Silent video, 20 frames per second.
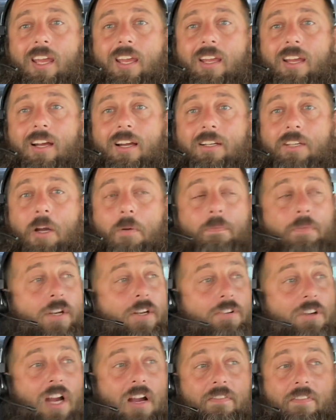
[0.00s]
a company
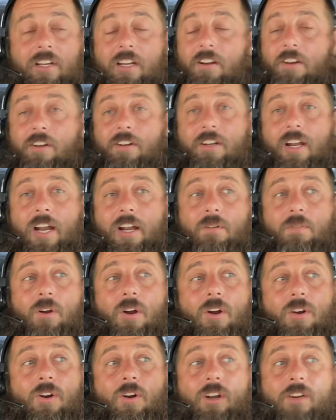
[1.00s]
driver here at United
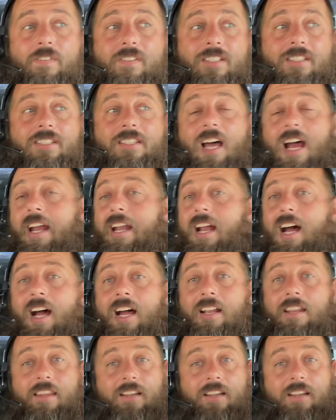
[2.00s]
Road, or even sign on.